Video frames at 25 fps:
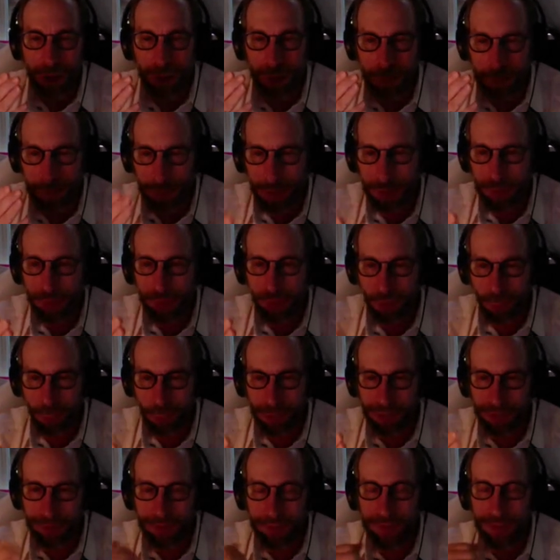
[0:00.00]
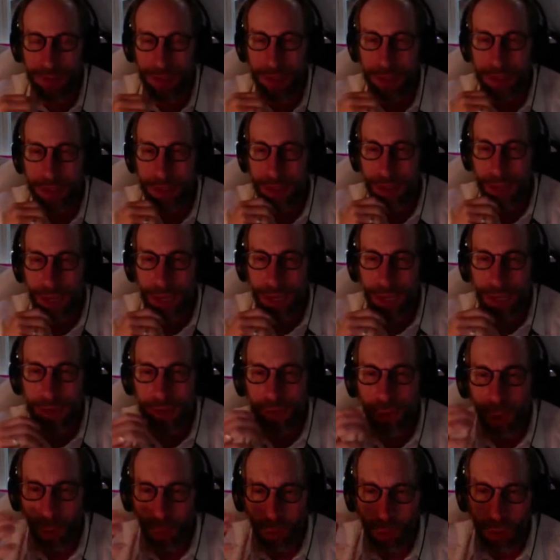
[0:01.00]
The picture we see
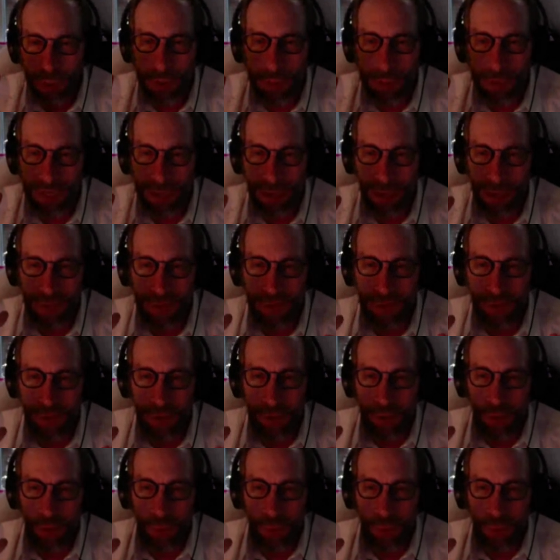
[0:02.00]
is only because